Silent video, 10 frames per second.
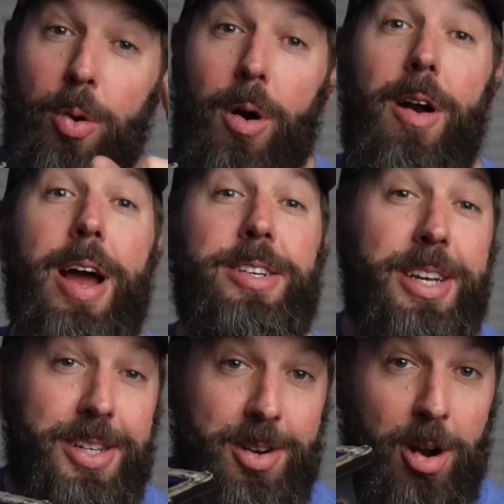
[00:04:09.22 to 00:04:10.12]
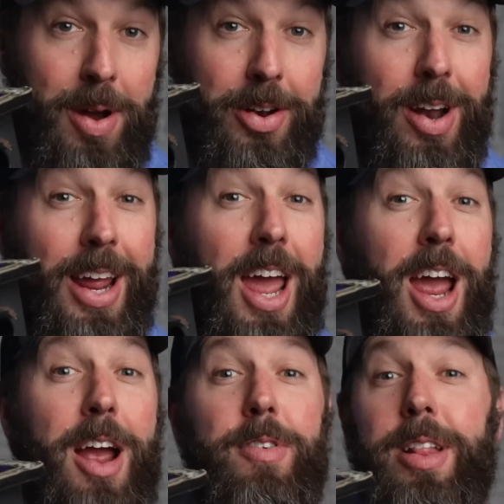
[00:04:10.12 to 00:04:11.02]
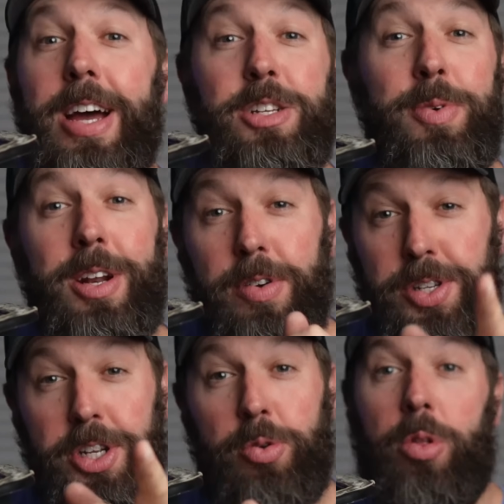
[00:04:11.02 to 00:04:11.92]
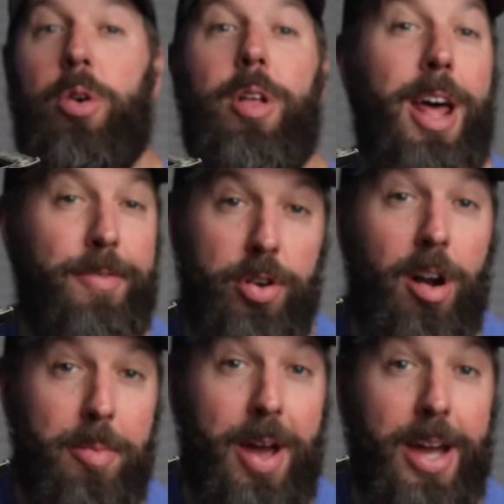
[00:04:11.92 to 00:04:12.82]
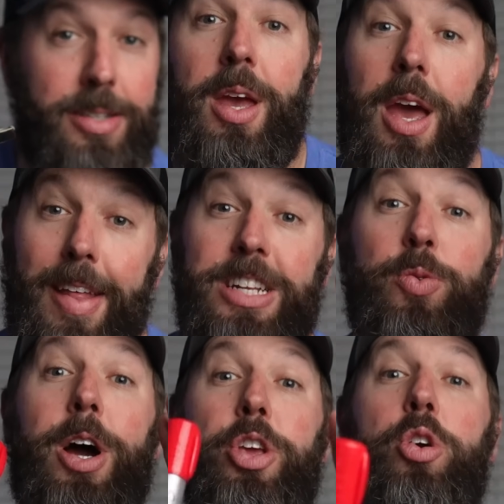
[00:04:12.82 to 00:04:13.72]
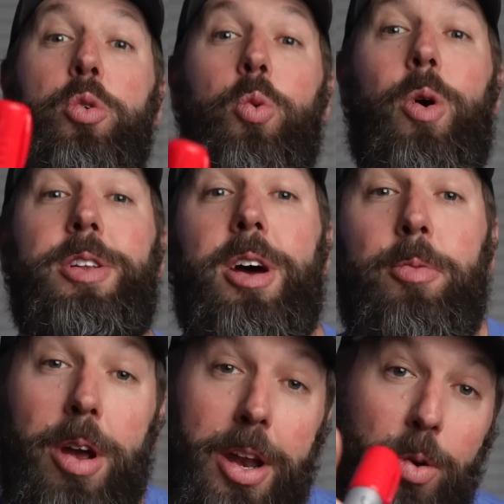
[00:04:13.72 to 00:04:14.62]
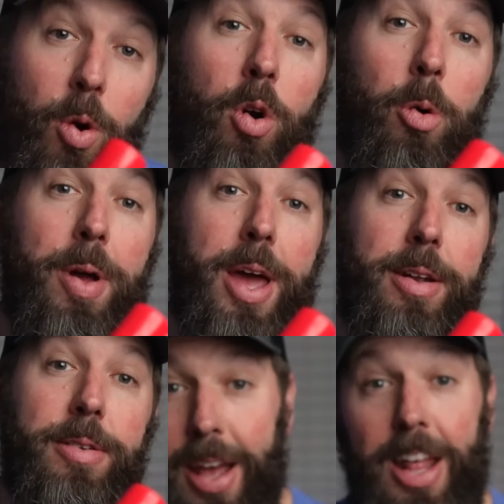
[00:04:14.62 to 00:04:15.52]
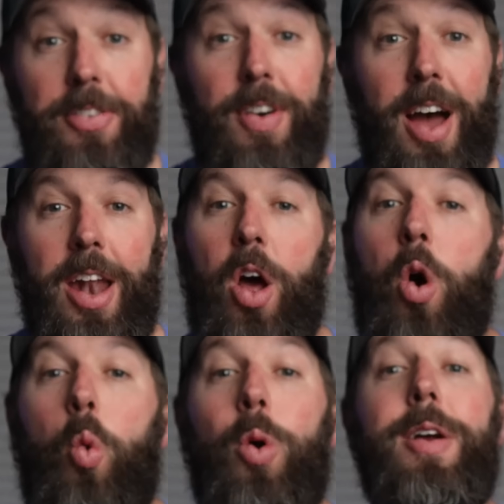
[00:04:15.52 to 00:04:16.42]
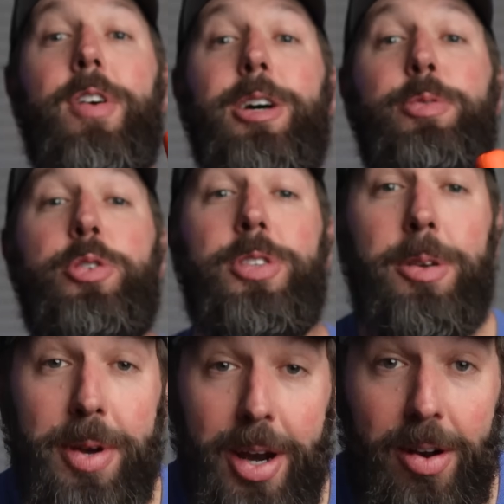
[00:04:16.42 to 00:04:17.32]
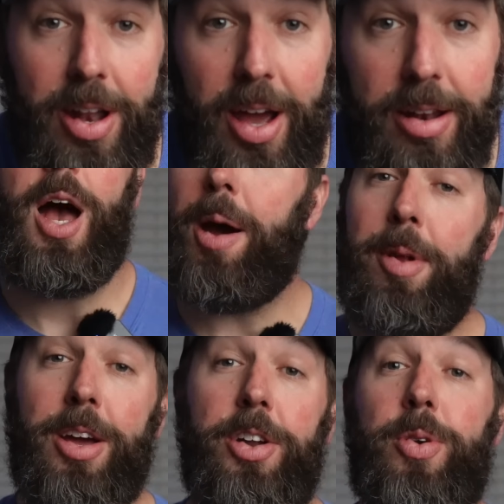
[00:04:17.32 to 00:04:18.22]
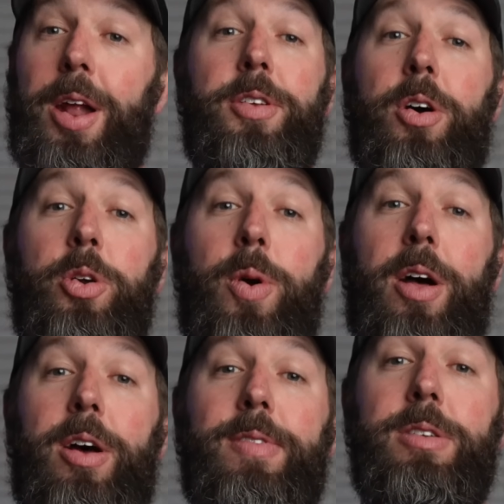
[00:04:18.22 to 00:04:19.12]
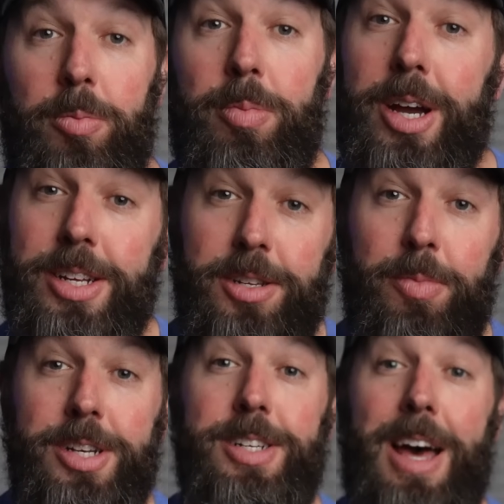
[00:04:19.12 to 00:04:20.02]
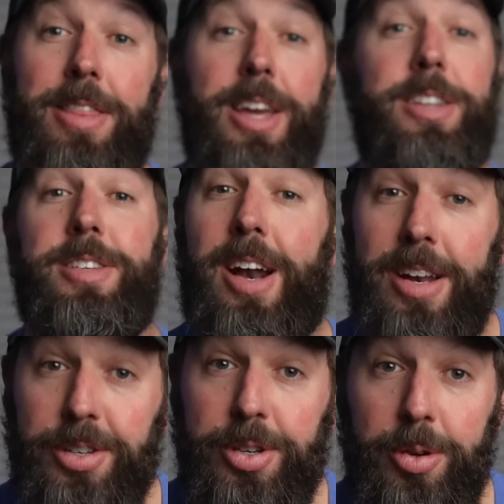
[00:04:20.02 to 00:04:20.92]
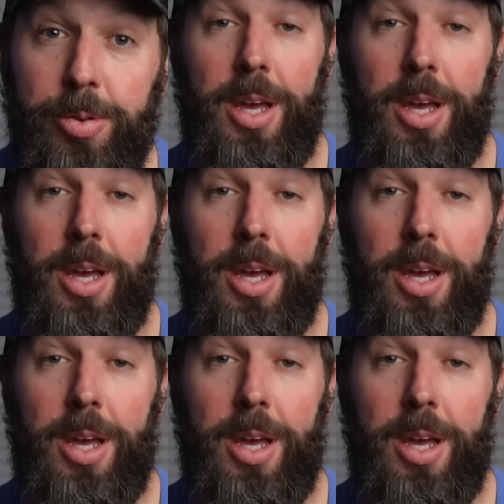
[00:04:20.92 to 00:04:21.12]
you are actually concerned about draining every last bit of residual oil out of your Dirty Max. And that's why you want to upgrade your oil pan. And that's fine. Whatever helps you sleep better at night. I'm not going to try to talk you out of it, because as much as I think it's not an issue,